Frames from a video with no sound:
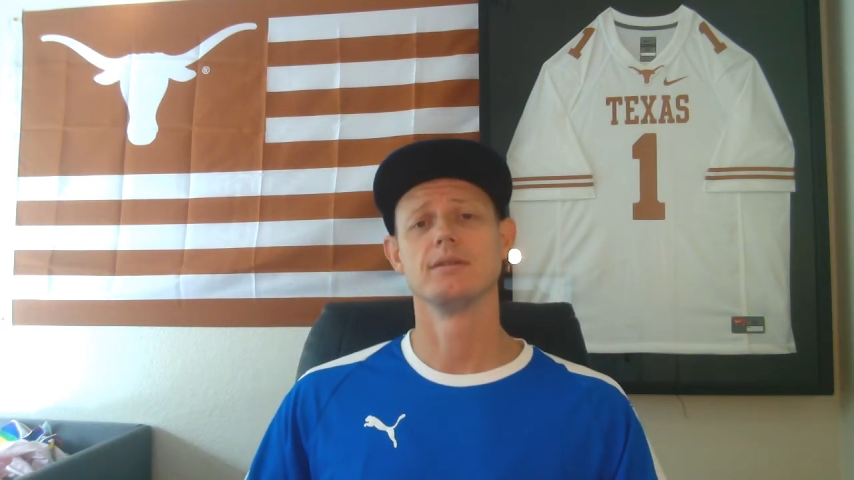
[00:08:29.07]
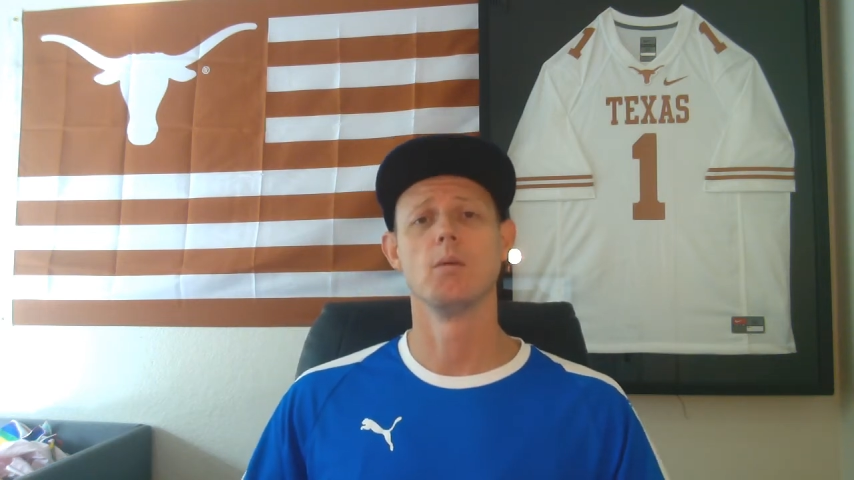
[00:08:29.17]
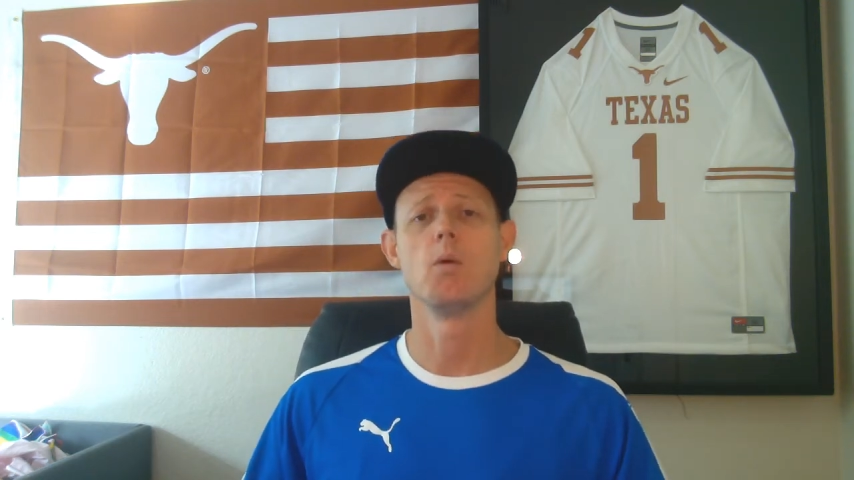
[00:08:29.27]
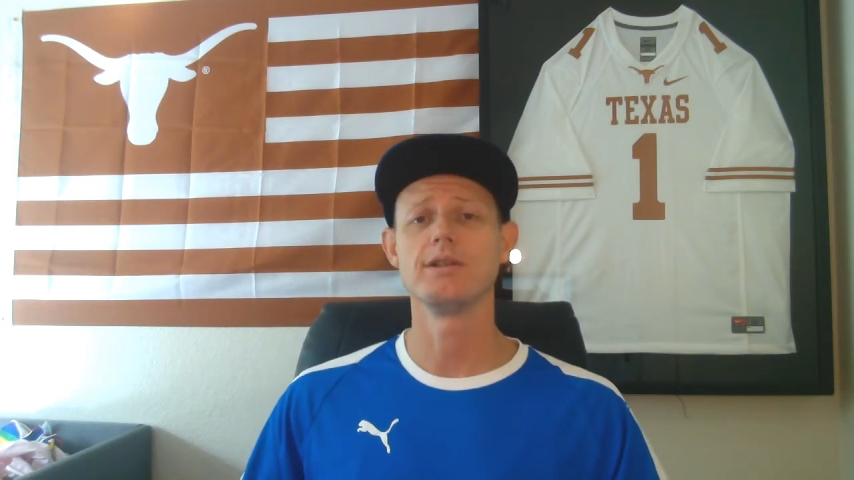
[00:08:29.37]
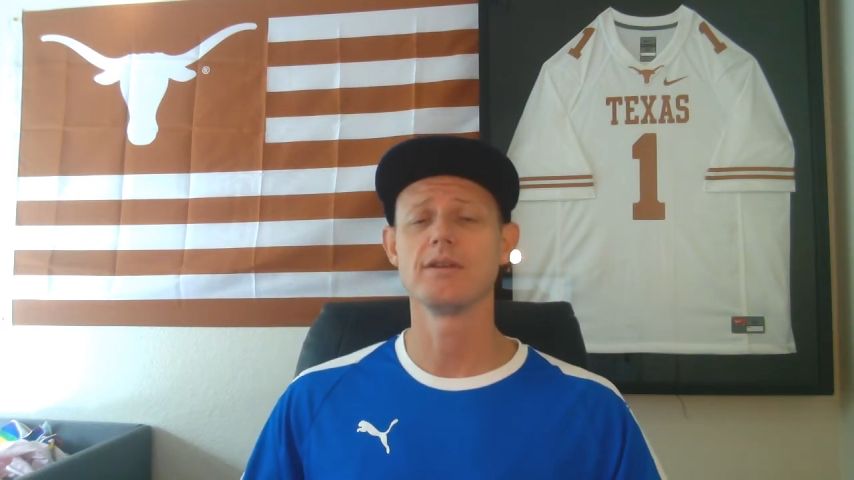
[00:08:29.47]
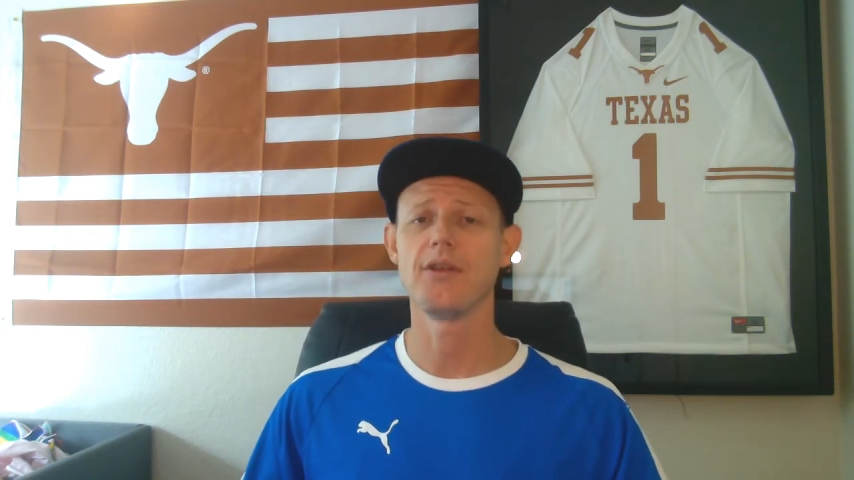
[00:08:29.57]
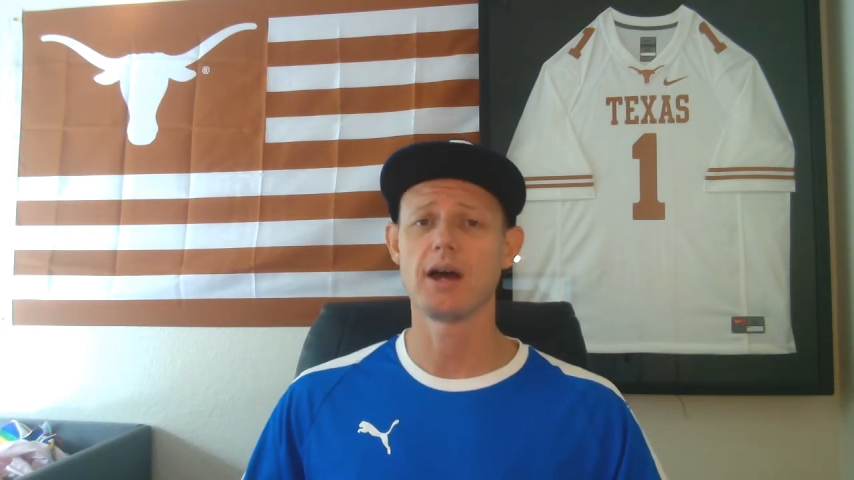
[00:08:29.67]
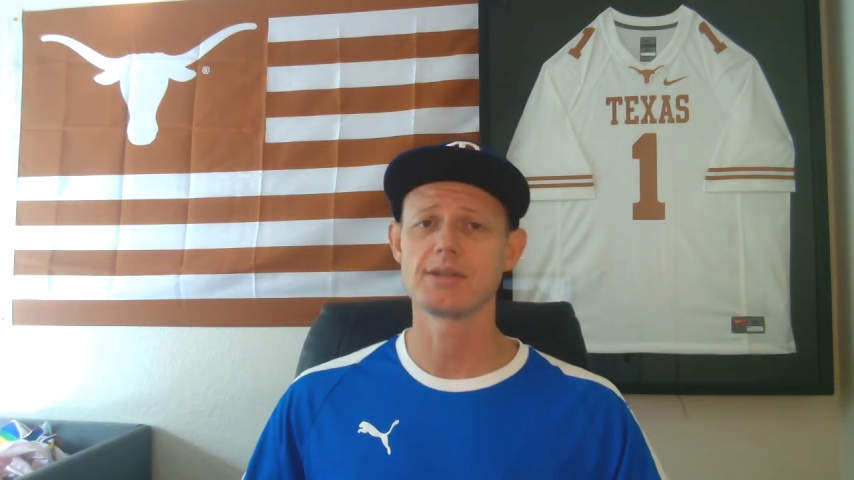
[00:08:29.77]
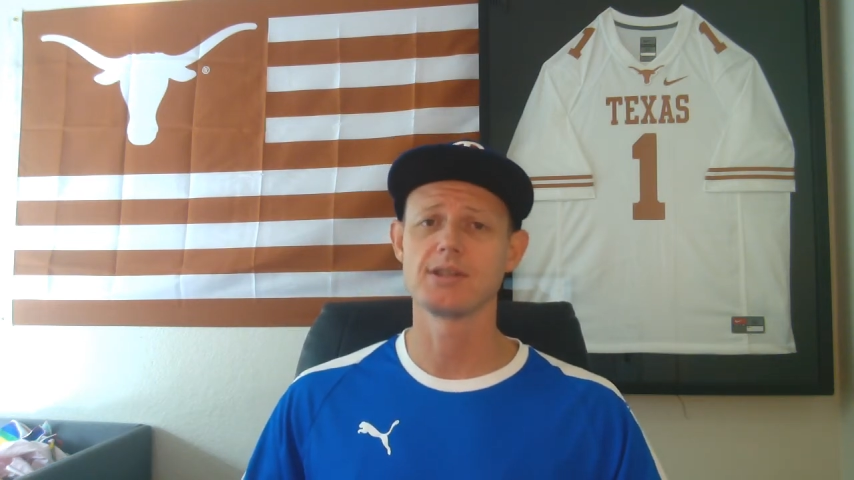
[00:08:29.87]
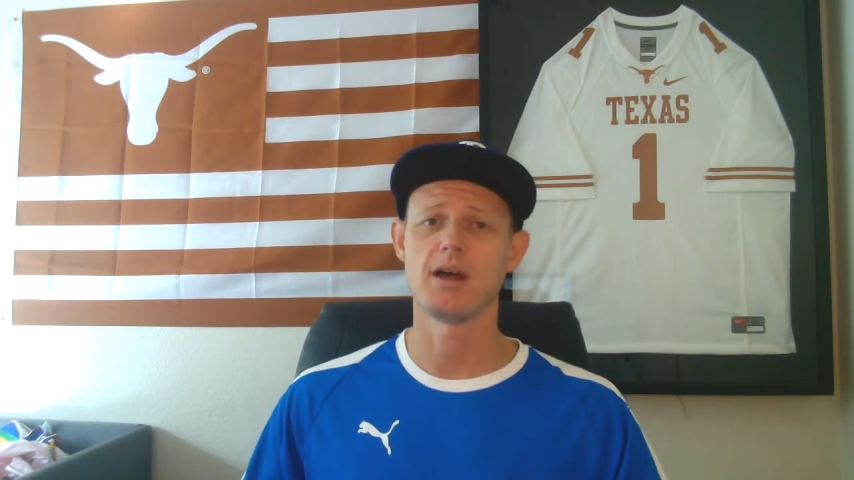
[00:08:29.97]
What are your
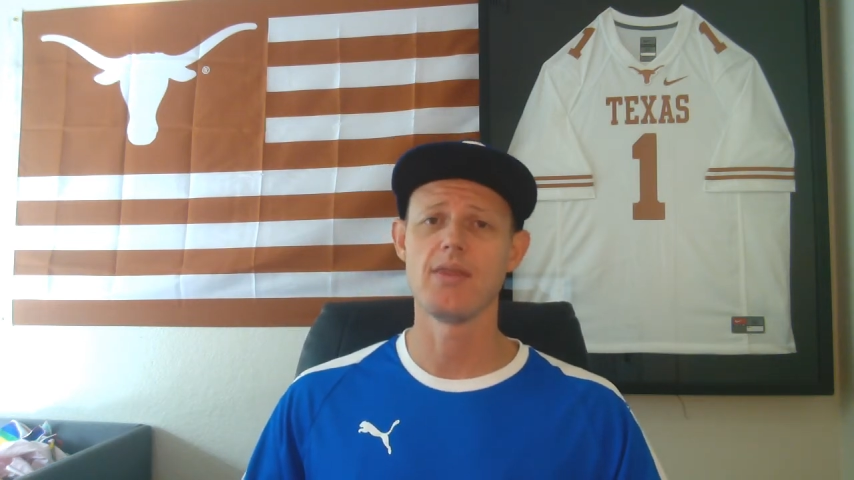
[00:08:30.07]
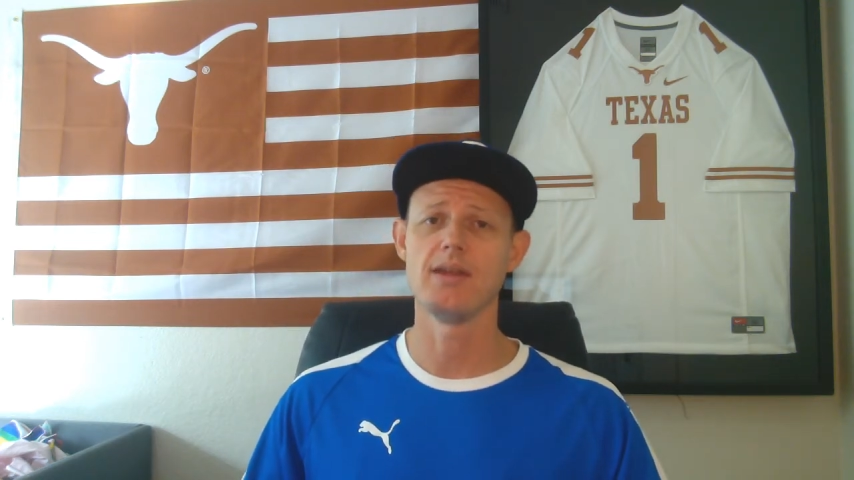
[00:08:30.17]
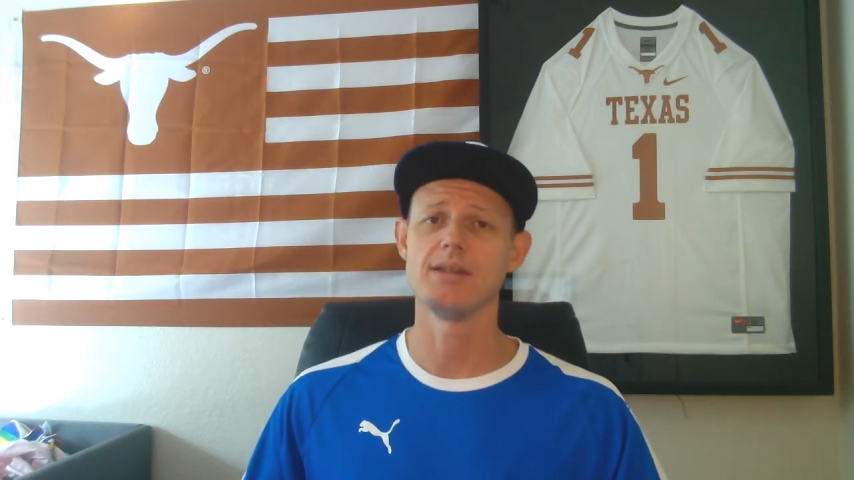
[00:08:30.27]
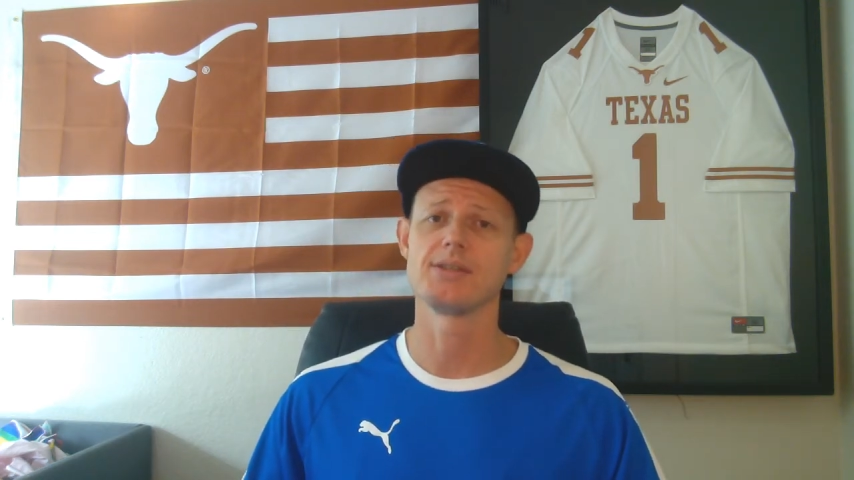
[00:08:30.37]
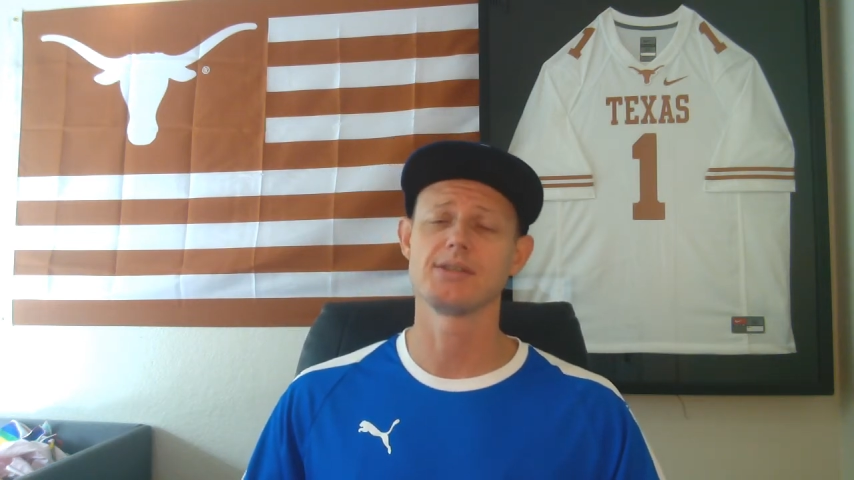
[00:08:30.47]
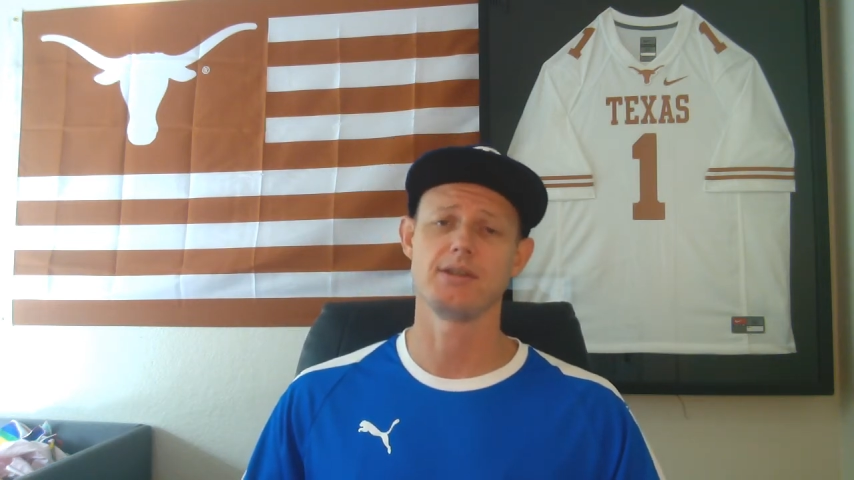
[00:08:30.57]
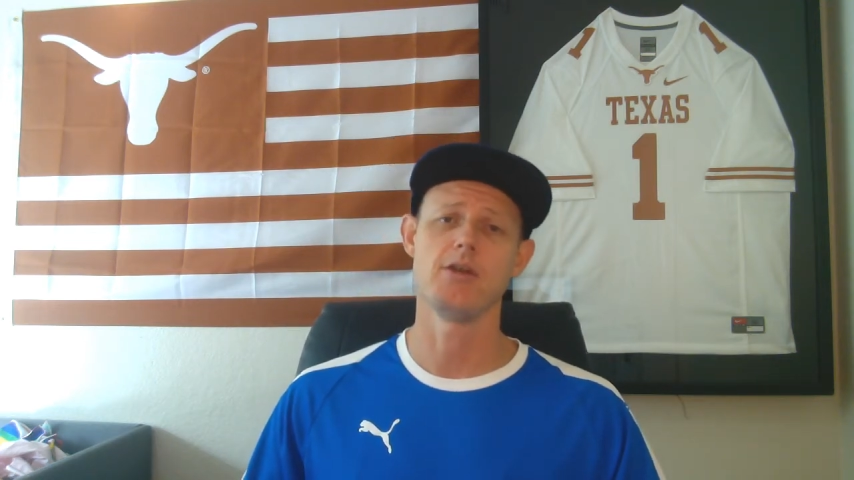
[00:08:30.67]
thoughts on this?